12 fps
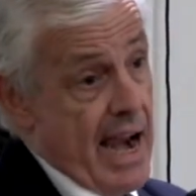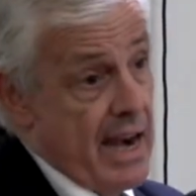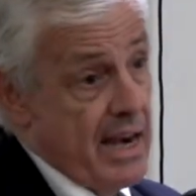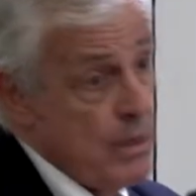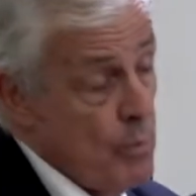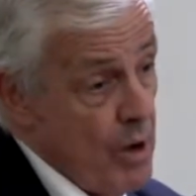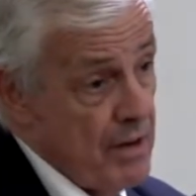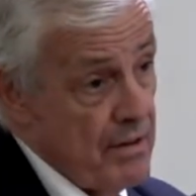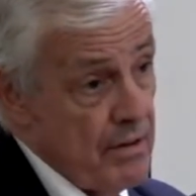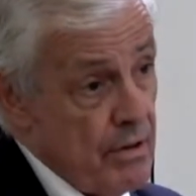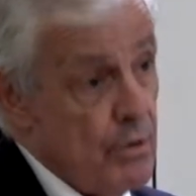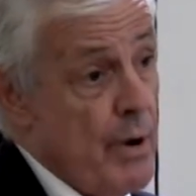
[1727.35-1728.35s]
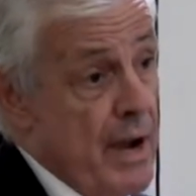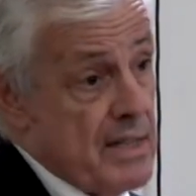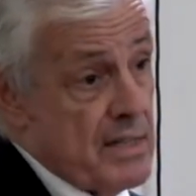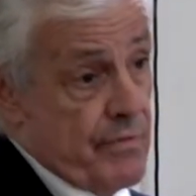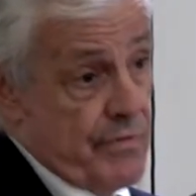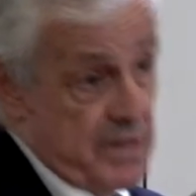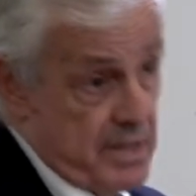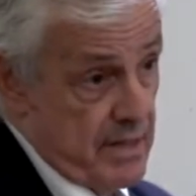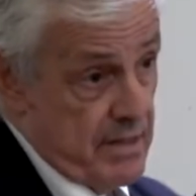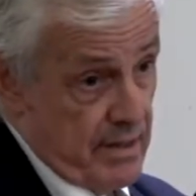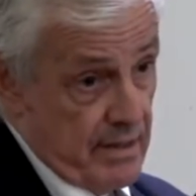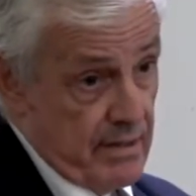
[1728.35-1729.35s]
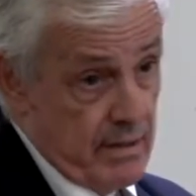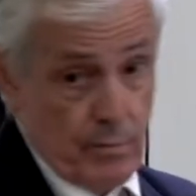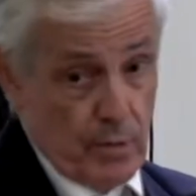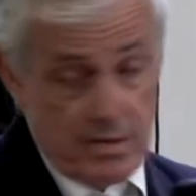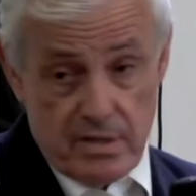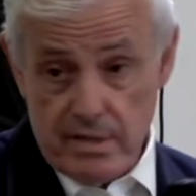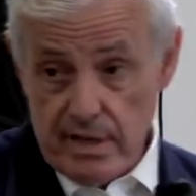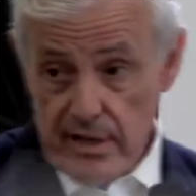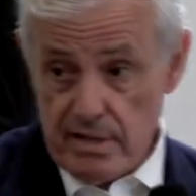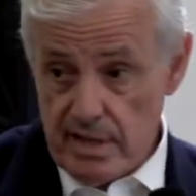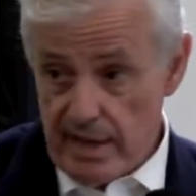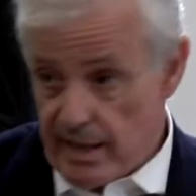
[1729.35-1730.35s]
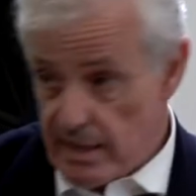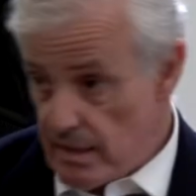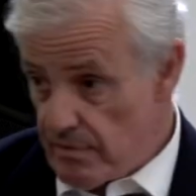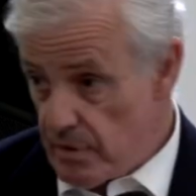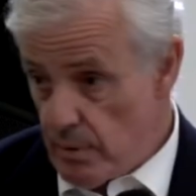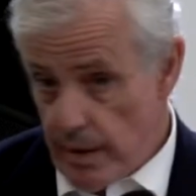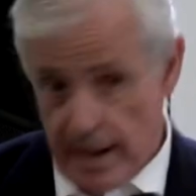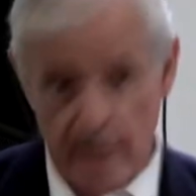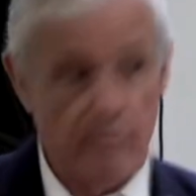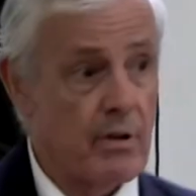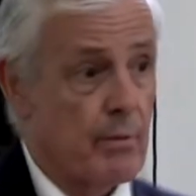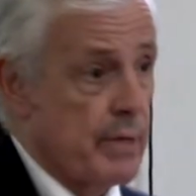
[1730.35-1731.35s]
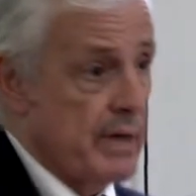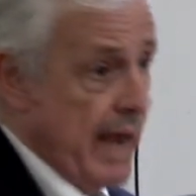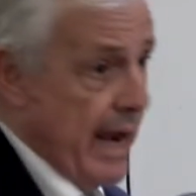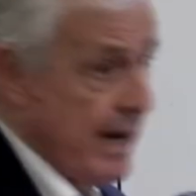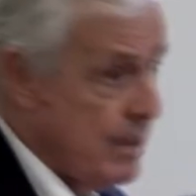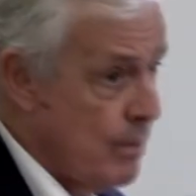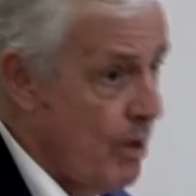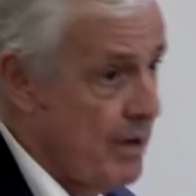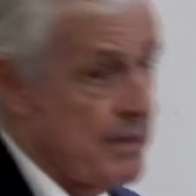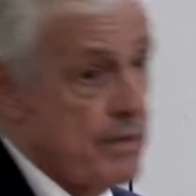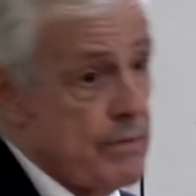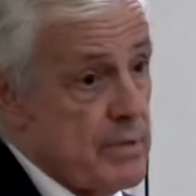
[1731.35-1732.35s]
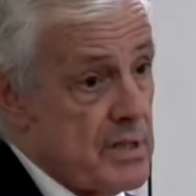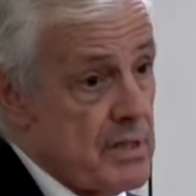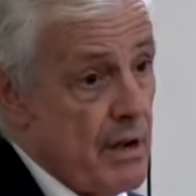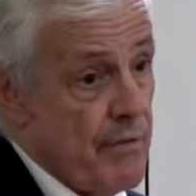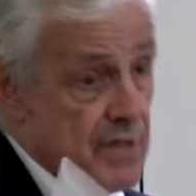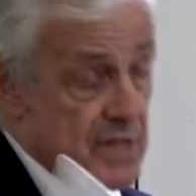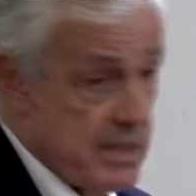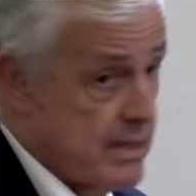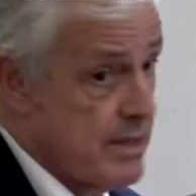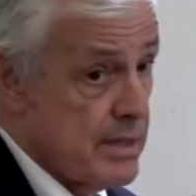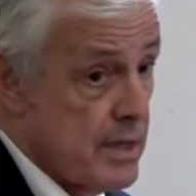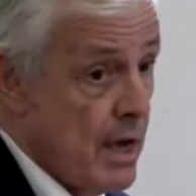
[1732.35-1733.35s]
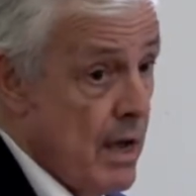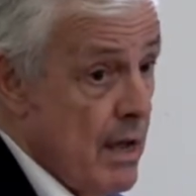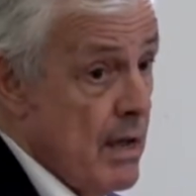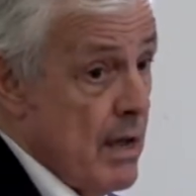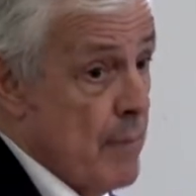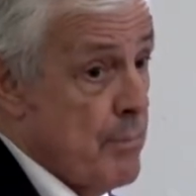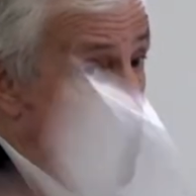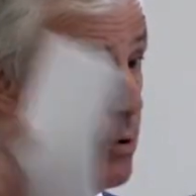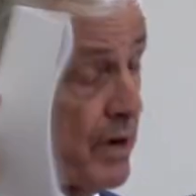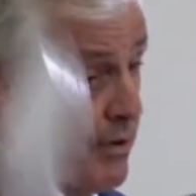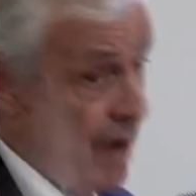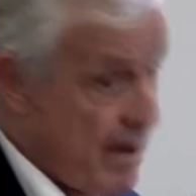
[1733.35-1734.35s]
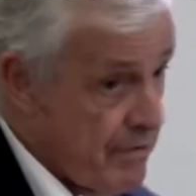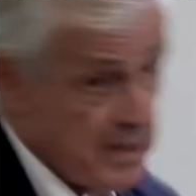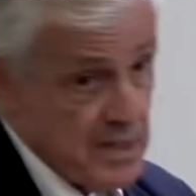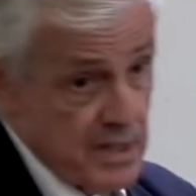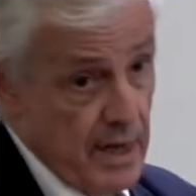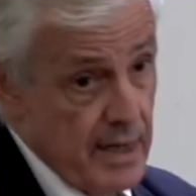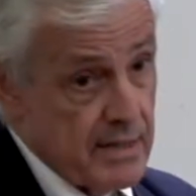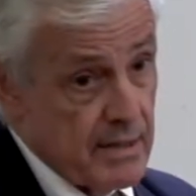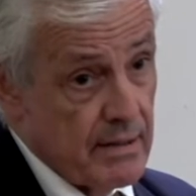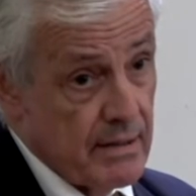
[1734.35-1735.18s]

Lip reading: Anyone who has visited, I'm not suggesting any of you have, but anyone who has visited a pornographic site,